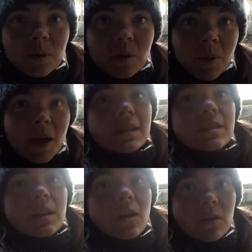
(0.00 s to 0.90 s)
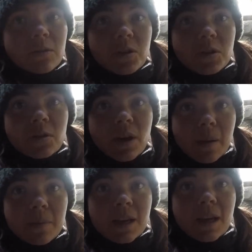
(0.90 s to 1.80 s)
the best artificial
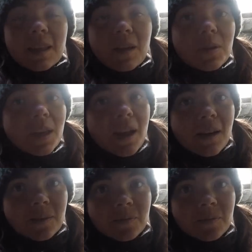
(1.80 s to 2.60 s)
habitat that we can.